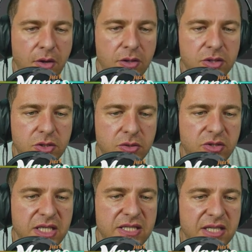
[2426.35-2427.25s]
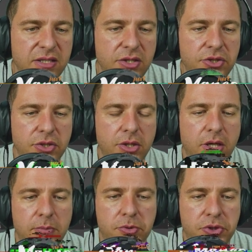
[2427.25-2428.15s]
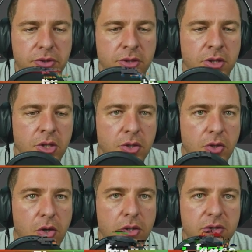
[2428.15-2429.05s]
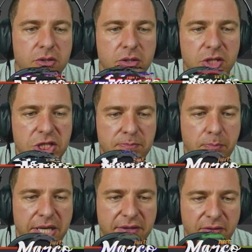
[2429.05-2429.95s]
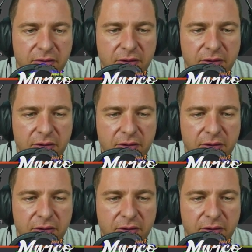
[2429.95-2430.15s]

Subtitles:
also this additional option called split.